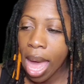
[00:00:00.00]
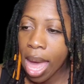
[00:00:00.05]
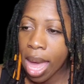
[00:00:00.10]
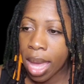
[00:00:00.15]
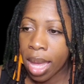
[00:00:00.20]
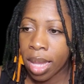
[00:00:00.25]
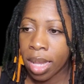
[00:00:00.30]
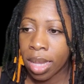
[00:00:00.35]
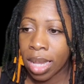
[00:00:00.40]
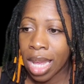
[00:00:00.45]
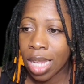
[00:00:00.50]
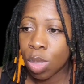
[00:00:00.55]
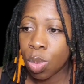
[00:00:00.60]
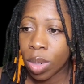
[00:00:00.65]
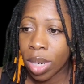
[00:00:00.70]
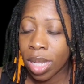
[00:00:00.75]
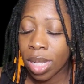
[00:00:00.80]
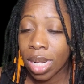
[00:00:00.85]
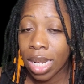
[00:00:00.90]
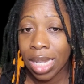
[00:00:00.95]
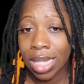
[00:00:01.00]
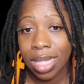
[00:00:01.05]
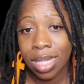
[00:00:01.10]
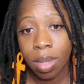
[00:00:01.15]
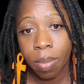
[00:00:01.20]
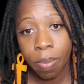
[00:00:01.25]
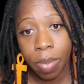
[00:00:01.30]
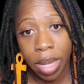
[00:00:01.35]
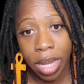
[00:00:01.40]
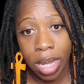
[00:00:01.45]
And that's what it needs
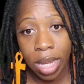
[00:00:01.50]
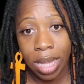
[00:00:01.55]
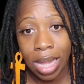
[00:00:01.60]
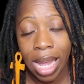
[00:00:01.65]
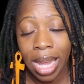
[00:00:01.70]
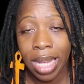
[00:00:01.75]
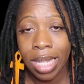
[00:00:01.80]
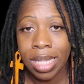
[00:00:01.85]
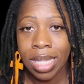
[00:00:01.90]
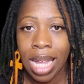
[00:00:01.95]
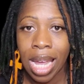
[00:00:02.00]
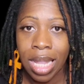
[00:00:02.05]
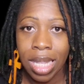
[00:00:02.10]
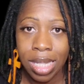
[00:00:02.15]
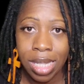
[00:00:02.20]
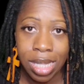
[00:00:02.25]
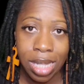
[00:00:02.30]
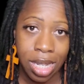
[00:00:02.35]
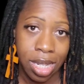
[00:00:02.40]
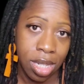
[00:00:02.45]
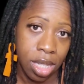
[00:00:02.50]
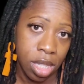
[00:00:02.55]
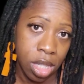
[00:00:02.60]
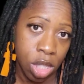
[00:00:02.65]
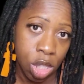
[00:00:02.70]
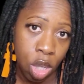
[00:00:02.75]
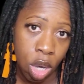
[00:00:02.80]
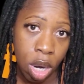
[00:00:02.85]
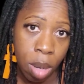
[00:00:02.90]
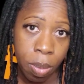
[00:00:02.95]
to be. Like, stylists need to
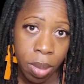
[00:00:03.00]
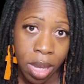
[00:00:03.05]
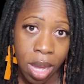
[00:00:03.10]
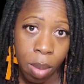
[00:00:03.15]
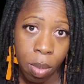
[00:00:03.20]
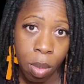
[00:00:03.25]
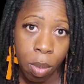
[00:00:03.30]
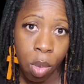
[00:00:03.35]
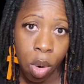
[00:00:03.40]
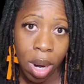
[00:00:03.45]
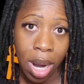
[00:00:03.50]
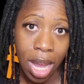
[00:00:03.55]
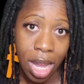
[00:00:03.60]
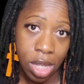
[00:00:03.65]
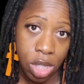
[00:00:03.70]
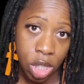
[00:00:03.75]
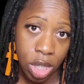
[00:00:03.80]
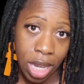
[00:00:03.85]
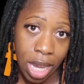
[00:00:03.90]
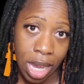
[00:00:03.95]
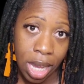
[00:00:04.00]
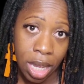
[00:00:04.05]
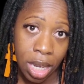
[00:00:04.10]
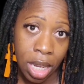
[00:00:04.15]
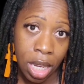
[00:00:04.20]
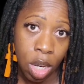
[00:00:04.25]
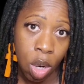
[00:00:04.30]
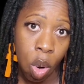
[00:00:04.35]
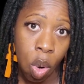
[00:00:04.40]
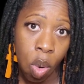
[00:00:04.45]
start becoming more
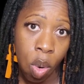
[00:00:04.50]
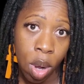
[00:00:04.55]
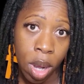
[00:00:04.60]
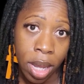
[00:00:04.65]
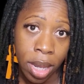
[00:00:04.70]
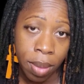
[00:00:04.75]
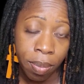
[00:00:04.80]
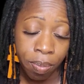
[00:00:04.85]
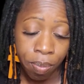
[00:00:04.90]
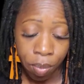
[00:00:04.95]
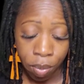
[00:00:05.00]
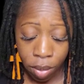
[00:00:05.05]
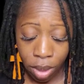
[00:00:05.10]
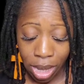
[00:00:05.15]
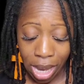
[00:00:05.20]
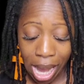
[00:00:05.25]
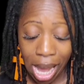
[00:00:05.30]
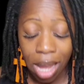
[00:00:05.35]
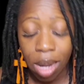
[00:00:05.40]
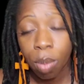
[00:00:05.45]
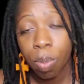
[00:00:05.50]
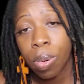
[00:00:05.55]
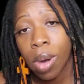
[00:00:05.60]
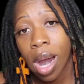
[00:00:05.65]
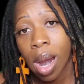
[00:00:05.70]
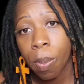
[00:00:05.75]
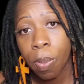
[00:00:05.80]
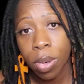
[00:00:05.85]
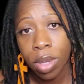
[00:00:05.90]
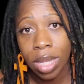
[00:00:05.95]
educated on how to
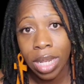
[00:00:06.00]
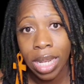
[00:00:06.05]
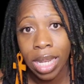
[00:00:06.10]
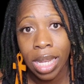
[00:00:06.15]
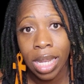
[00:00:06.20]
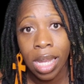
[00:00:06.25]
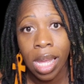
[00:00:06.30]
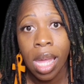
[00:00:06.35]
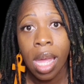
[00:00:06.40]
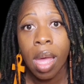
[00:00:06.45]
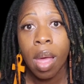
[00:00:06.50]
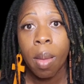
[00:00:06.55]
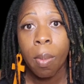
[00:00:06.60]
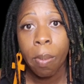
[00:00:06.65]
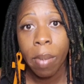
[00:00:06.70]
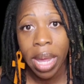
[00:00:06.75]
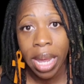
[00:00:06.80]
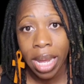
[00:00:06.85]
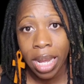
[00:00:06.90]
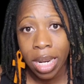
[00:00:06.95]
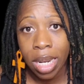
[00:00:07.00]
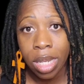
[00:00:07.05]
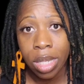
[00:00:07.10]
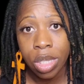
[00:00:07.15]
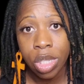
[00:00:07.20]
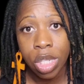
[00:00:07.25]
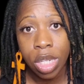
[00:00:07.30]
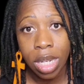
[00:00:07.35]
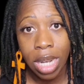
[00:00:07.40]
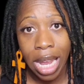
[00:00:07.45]
properly
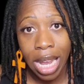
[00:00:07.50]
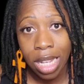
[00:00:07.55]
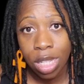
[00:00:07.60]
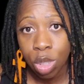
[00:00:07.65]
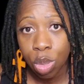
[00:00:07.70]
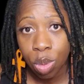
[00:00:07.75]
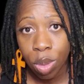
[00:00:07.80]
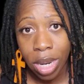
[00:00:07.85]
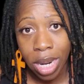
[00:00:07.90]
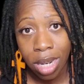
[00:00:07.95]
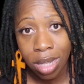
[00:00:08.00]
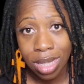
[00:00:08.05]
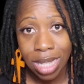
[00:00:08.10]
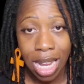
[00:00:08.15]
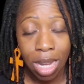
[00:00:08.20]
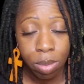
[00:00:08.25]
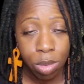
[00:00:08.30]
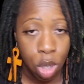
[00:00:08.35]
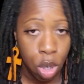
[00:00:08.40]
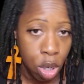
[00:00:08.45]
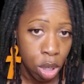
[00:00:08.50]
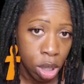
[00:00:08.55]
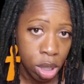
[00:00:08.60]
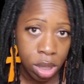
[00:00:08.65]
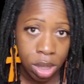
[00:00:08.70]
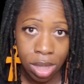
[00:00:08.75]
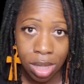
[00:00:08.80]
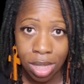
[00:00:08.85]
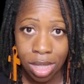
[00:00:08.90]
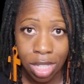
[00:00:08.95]
manage natural hair types,
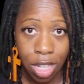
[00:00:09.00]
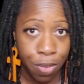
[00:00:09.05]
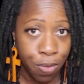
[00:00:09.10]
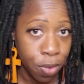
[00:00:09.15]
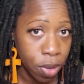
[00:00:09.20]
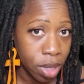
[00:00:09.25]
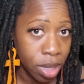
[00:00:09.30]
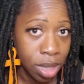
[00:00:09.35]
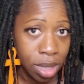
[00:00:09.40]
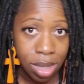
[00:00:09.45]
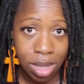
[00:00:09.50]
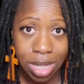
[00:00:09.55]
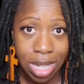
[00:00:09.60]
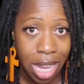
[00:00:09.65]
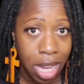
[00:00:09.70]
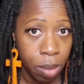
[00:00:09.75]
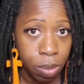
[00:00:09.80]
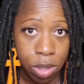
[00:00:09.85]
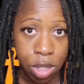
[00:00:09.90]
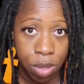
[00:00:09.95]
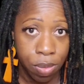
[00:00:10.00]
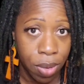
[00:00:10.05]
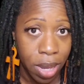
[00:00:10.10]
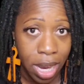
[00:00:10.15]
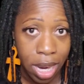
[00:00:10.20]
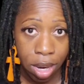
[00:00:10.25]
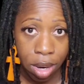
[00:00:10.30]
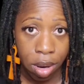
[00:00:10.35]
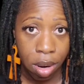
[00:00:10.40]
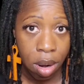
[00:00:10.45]
all different types of
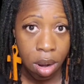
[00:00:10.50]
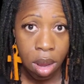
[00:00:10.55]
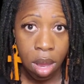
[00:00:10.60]
hair.